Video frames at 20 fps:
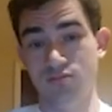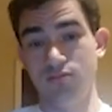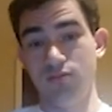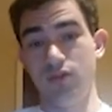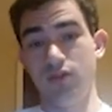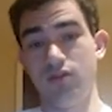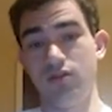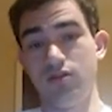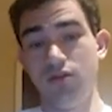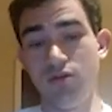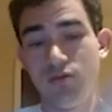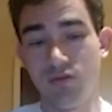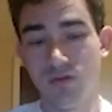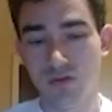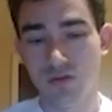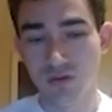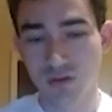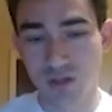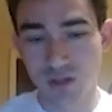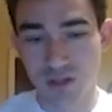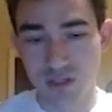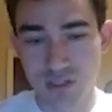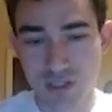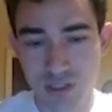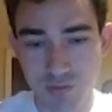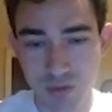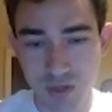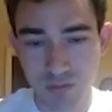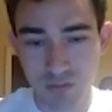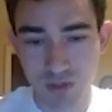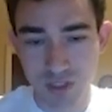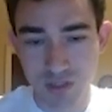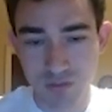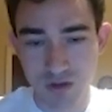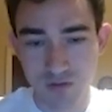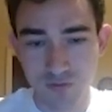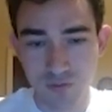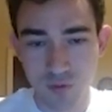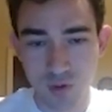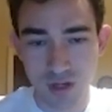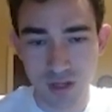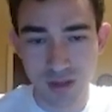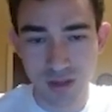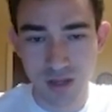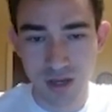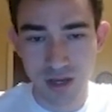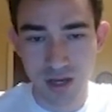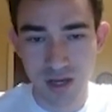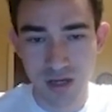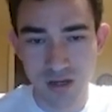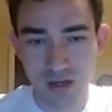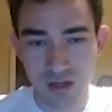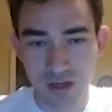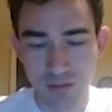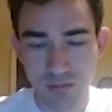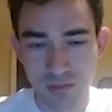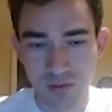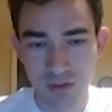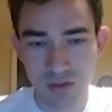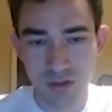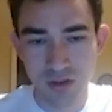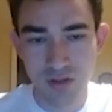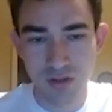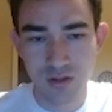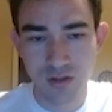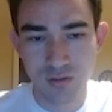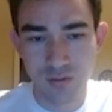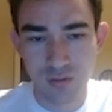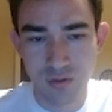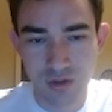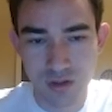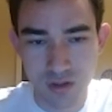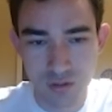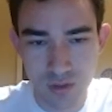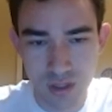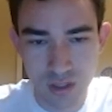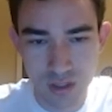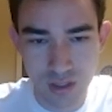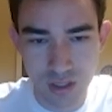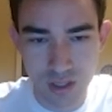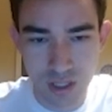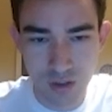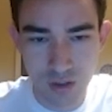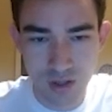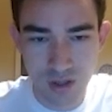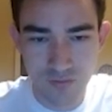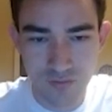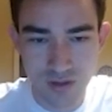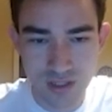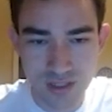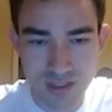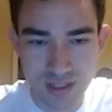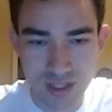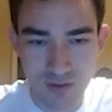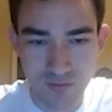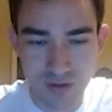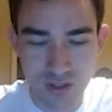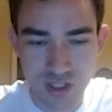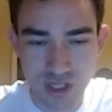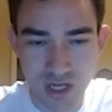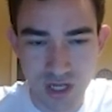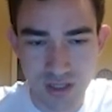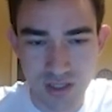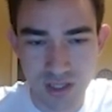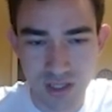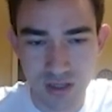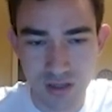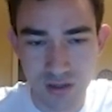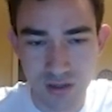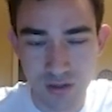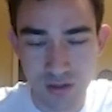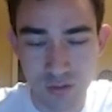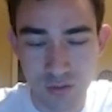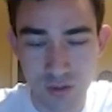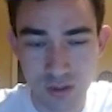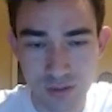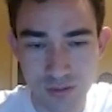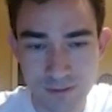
Dude, okay, let's just play bishop f4, line it up with the queen, and now I have a discovered check taking the queen.